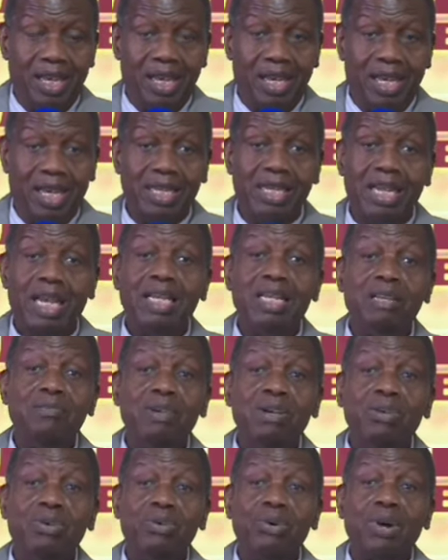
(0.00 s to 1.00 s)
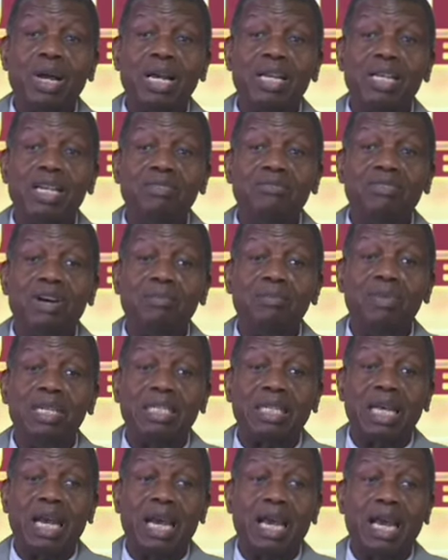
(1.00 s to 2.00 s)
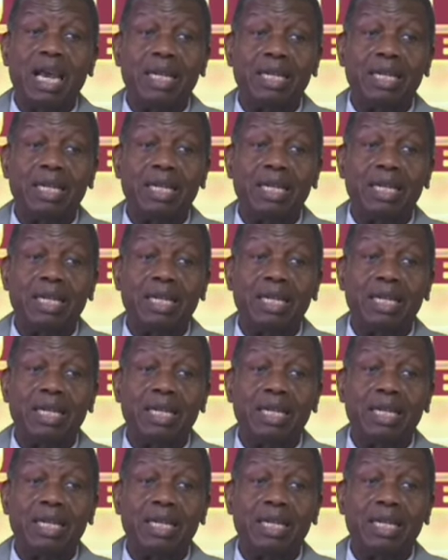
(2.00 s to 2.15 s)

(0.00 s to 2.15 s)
An enemy who can never be tired.